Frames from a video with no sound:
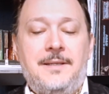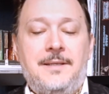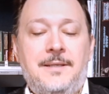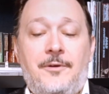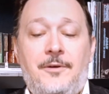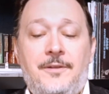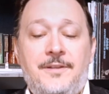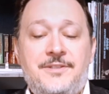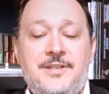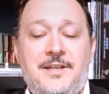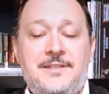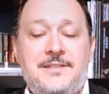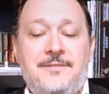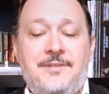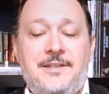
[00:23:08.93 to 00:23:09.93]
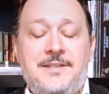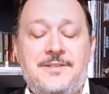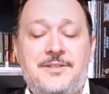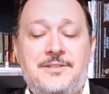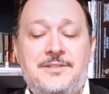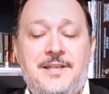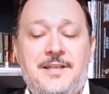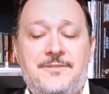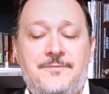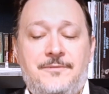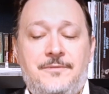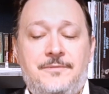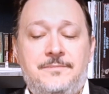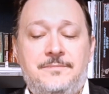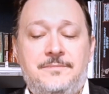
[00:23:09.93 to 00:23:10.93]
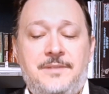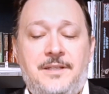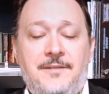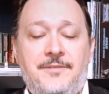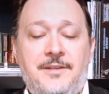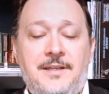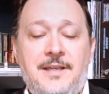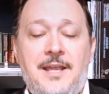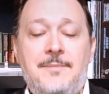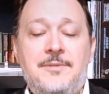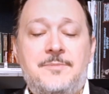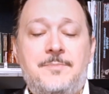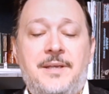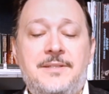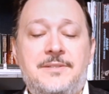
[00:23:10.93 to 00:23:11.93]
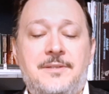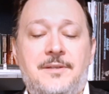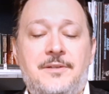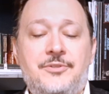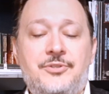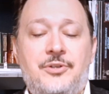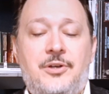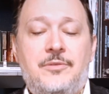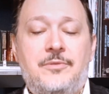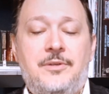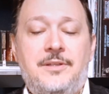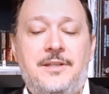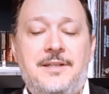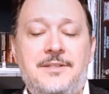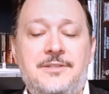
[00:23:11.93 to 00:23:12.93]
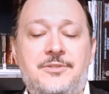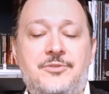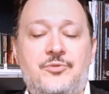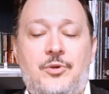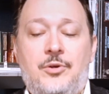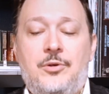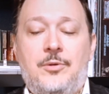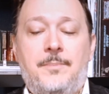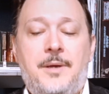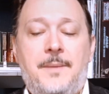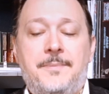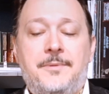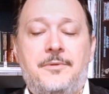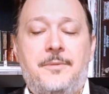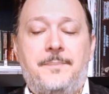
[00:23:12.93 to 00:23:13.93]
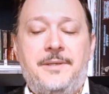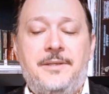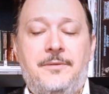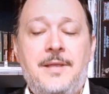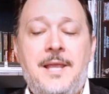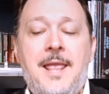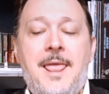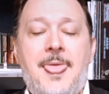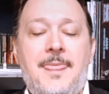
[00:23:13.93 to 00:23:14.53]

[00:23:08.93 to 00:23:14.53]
If all this activity is successful, and if the game is based on a genre that has strong popular appeal,